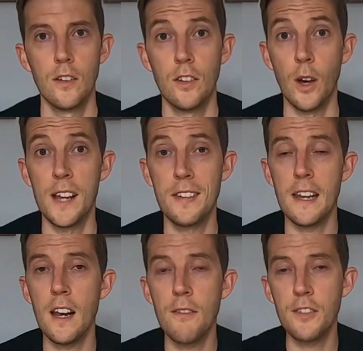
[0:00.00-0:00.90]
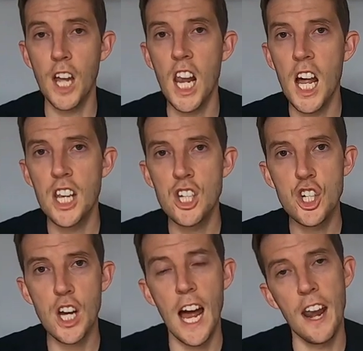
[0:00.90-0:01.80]
So I said I loved a
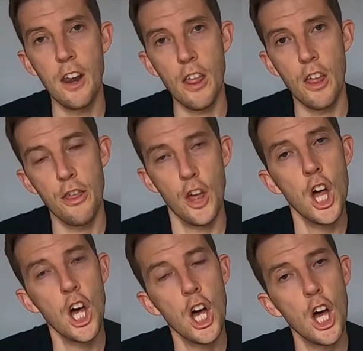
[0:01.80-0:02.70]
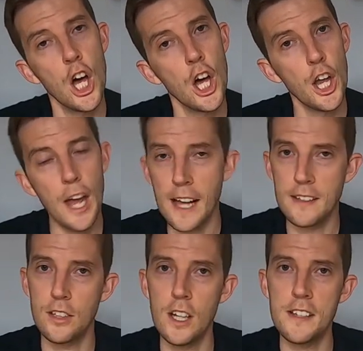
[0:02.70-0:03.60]
lunge, and the 3rd
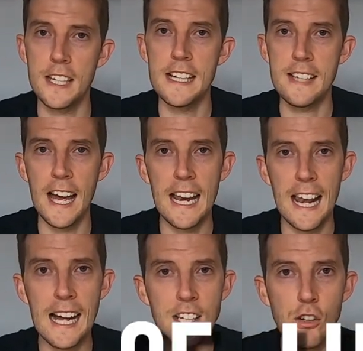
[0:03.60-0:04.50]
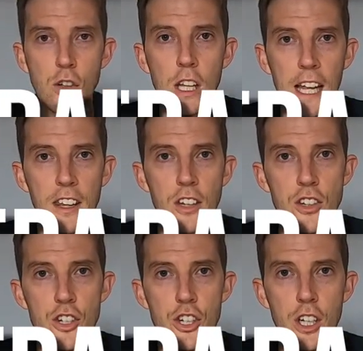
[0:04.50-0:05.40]
exercise is a lateral
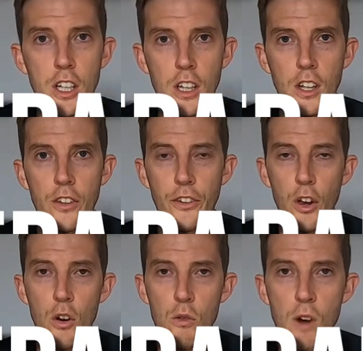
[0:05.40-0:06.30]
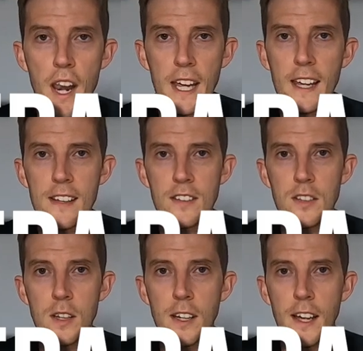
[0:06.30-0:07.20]
lunge. So running
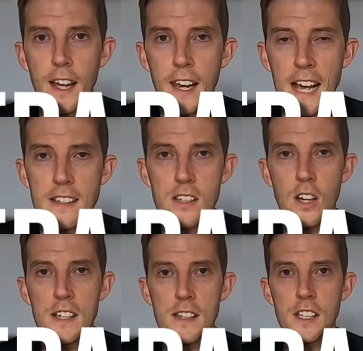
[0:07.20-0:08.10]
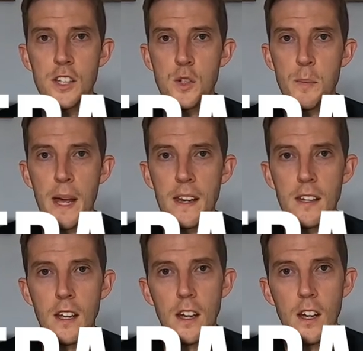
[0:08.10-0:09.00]
is an exercise that you spend
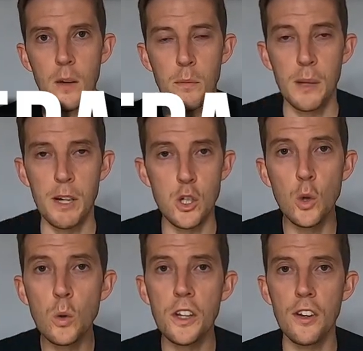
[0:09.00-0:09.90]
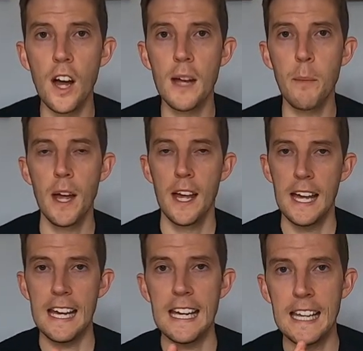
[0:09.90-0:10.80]
pretty much all the time
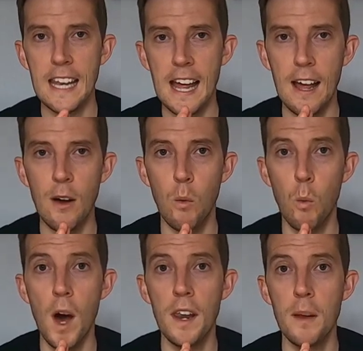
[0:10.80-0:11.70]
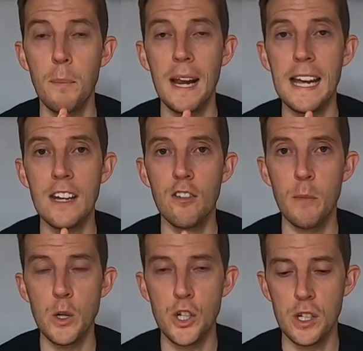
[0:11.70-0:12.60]
in one plane of
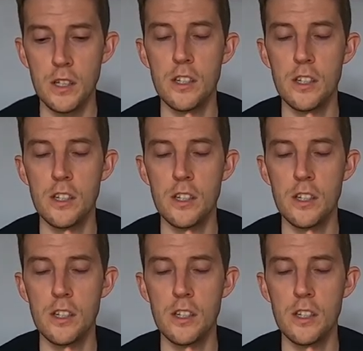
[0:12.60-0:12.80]
motion.